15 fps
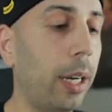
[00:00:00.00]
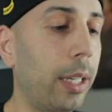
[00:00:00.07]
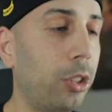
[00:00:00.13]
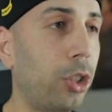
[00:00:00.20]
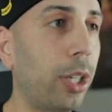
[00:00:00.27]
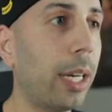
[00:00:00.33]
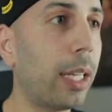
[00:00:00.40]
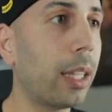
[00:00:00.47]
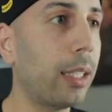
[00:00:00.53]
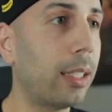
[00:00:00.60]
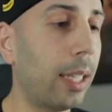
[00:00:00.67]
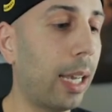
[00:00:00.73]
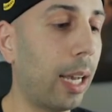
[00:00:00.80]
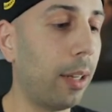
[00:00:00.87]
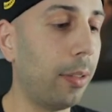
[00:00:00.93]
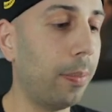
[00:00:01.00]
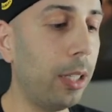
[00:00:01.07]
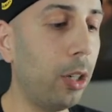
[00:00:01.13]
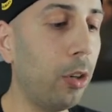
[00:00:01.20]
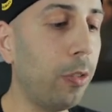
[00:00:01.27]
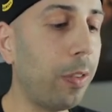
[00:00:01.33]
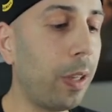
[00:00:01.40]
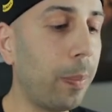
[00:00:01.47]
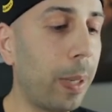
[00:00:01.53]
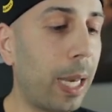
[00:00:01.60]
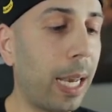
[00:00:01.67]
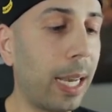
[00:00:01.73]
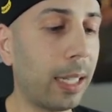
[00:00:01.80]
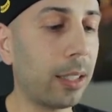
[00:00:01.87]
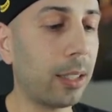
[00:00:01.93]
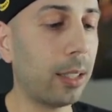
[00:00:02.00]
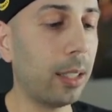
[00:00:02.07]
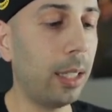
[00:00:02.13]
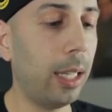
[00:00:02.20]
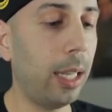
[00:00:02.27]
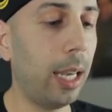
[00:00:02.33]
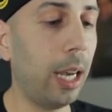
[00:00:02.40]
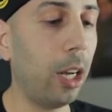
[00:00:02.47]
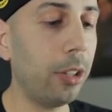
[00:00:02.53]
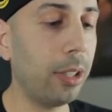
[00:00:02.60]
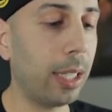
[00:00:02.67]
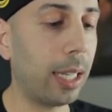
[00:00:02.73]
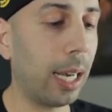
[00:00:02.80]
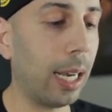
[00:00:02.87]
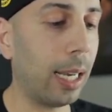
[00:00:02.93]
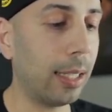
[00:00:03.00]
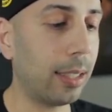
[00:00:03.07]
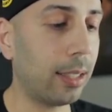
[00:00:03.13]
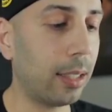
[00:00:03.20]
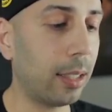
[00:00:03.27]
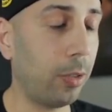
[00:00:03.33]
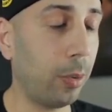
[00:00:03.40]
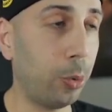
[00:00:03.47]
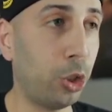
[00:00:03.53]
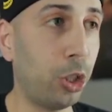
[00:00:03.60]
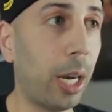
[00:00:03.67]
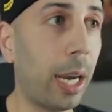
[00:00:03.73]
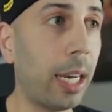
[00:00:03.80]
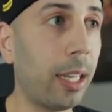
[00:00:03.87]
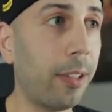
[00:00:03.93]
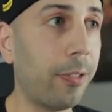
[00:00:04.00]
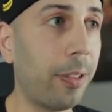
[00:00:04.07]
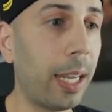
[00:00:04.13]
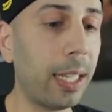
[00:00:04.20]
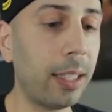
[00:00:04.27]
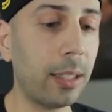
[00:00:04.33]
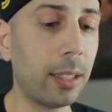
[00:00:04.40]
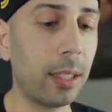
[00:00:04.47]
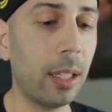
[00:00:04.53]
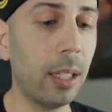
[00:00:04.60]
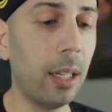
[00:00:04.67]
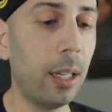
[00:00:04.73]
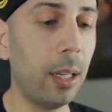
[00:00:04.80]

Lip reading: right, check this out. Ditto VMAX, Eldegoss from Shining Fates,